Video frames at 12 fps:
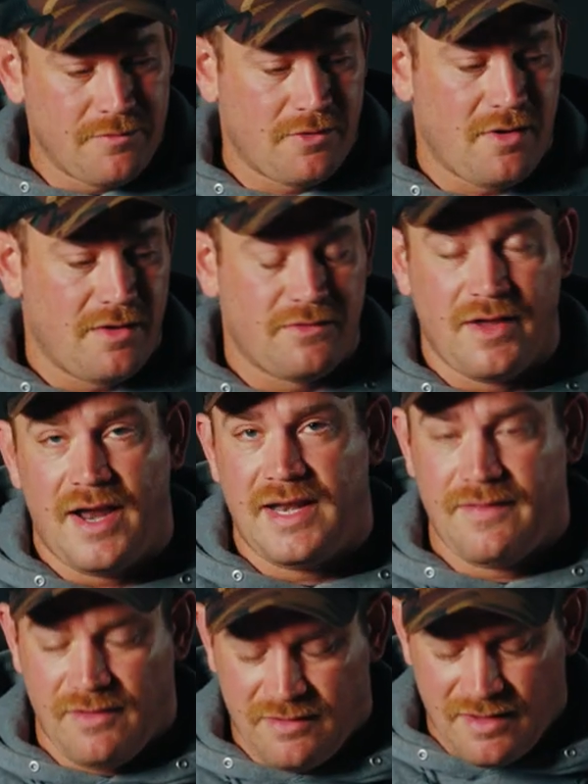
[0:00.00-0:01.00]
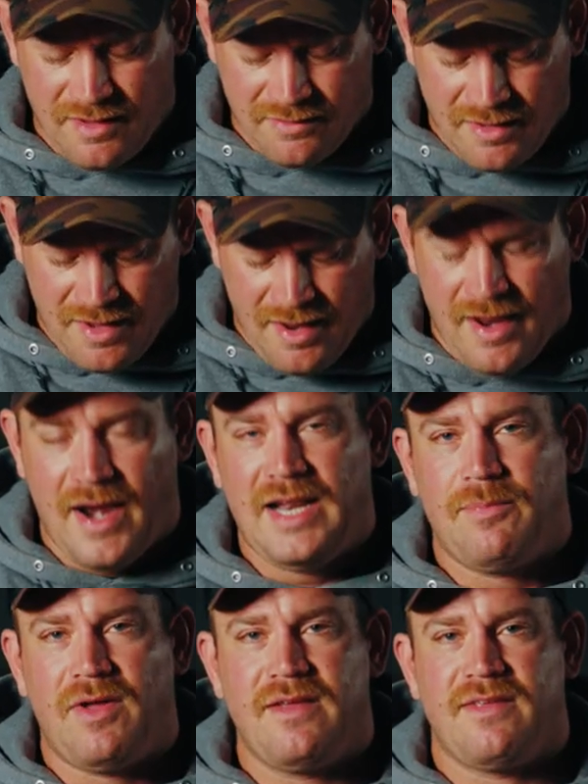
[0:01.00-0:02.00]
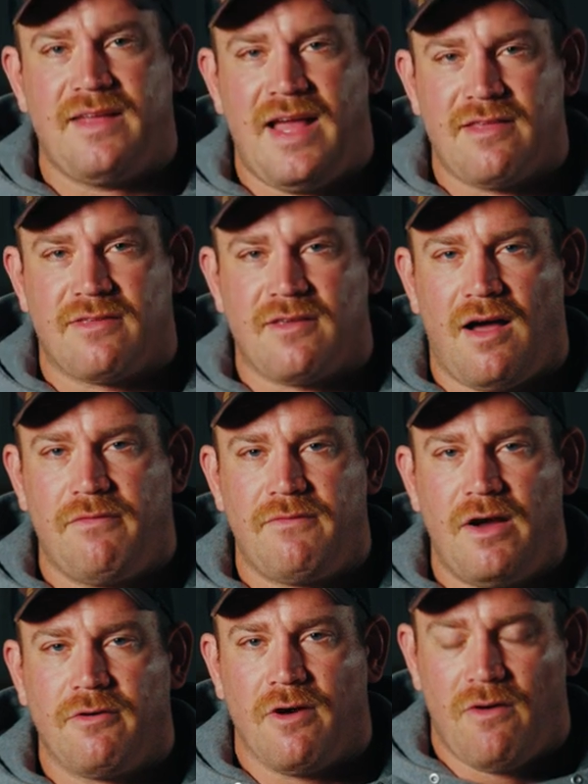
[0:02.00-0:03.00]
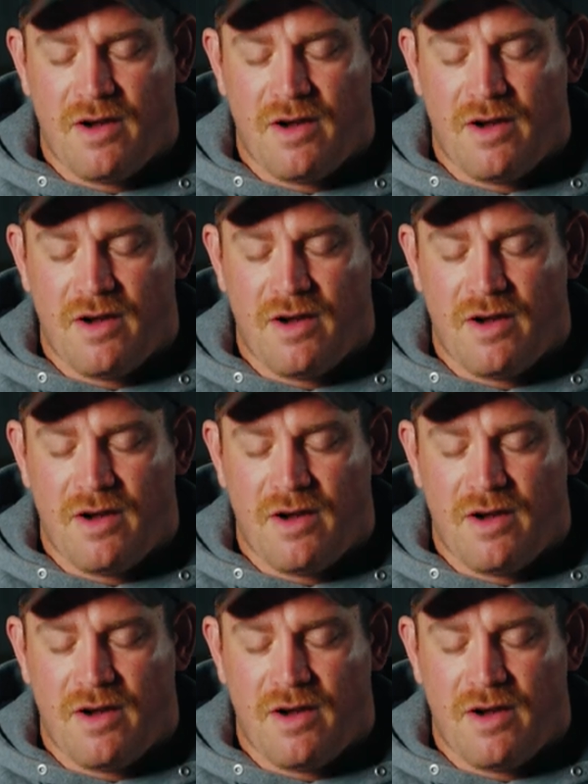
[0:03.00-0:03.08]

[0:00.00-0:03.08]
comes across to any of these things, any place that has soft Velcro